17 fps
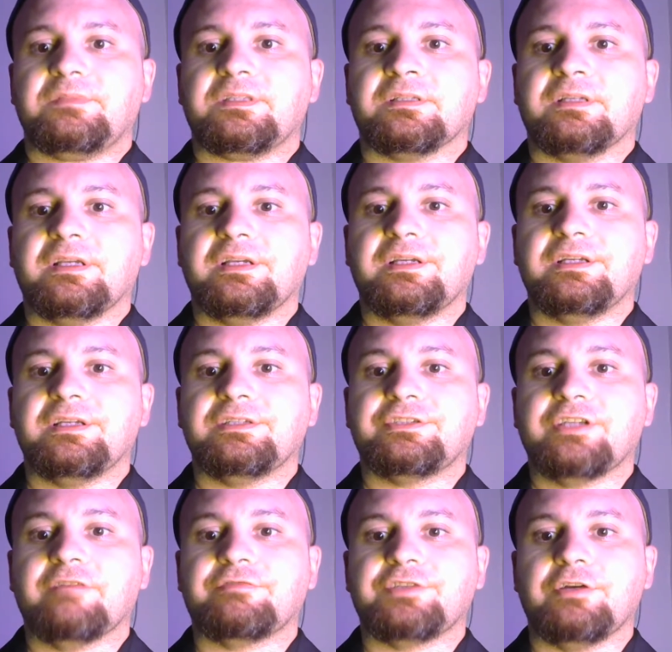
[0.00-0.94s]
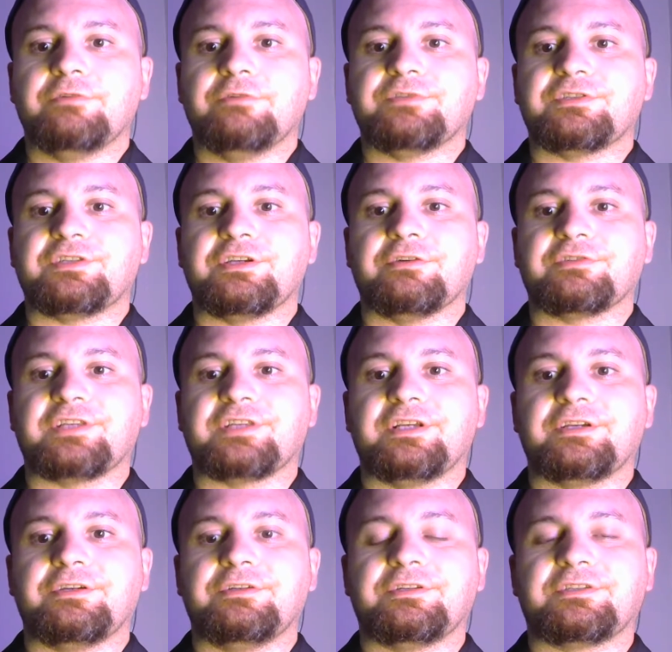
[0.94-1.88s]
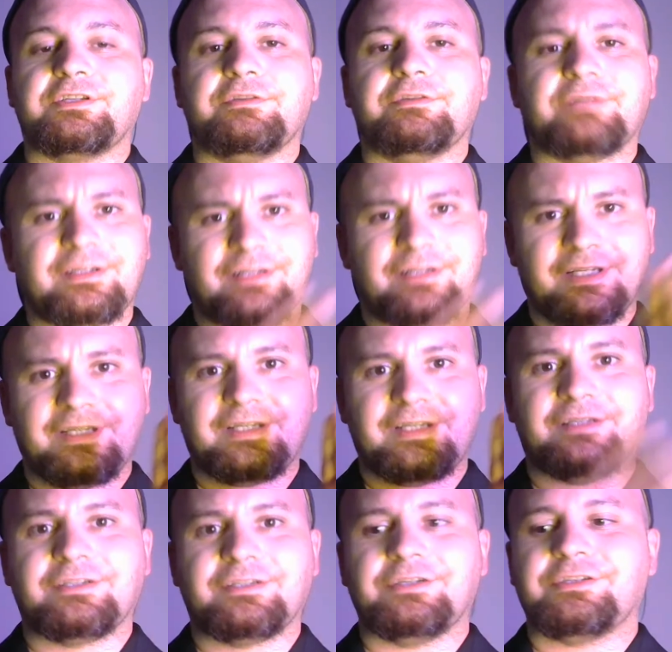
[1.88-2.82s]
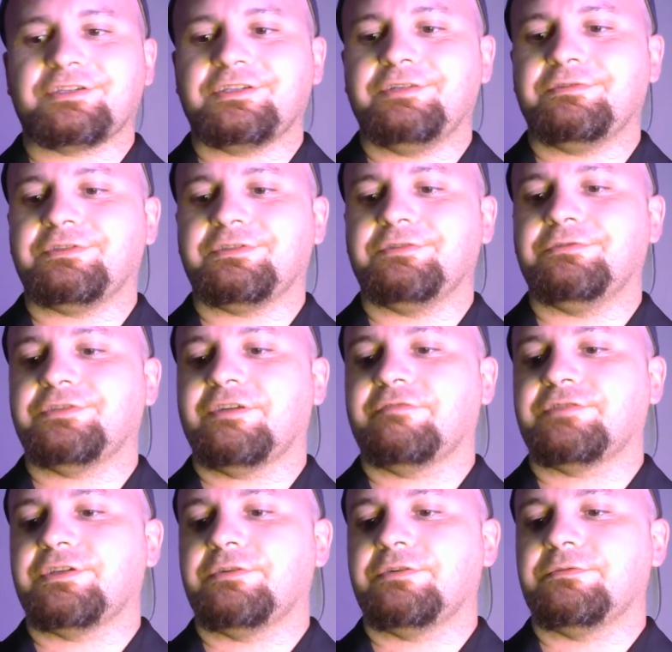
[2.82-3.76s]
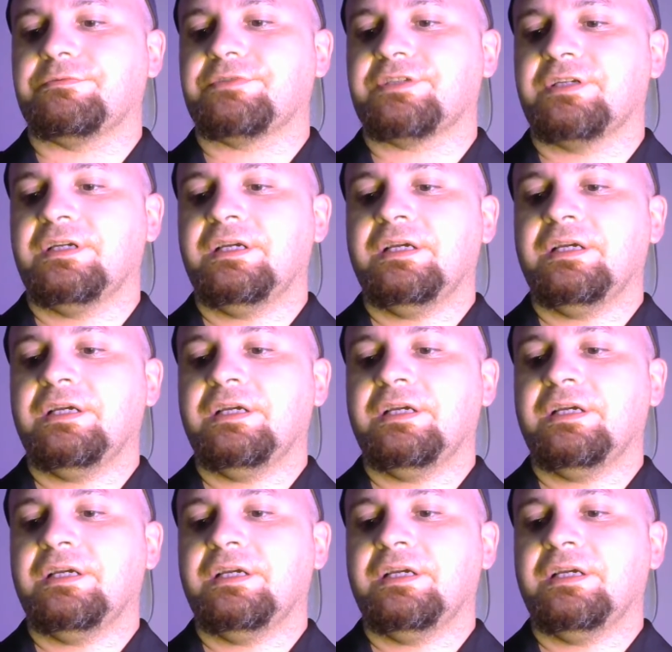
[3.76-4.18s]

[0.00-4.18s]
And Jeff Jones is here saying, "Good to see you, Ned." Hey, good to see you too, Jeff Jones.